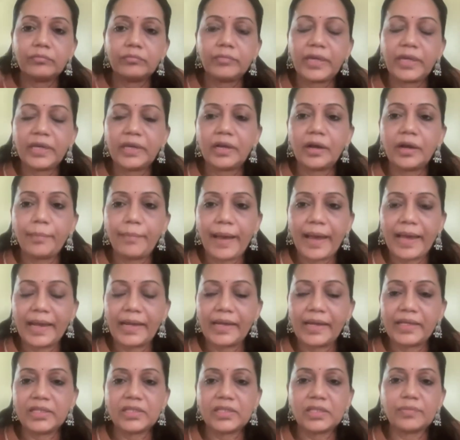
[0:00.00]
make a
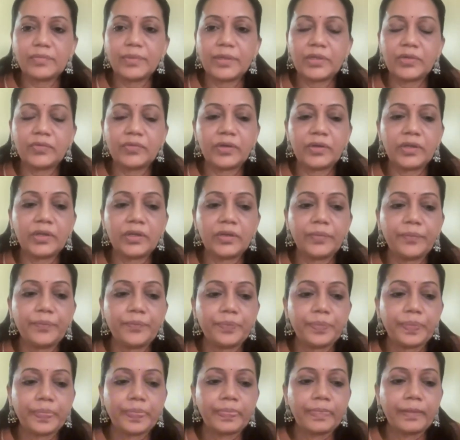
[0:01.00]
balance between
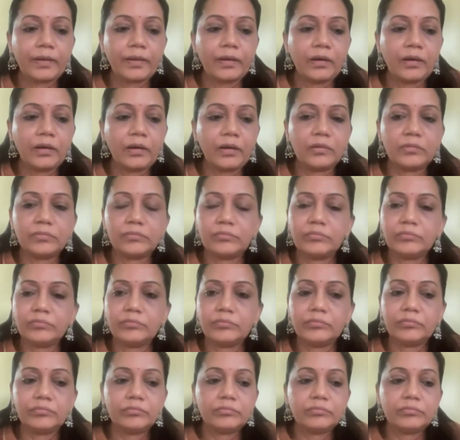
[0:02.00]
what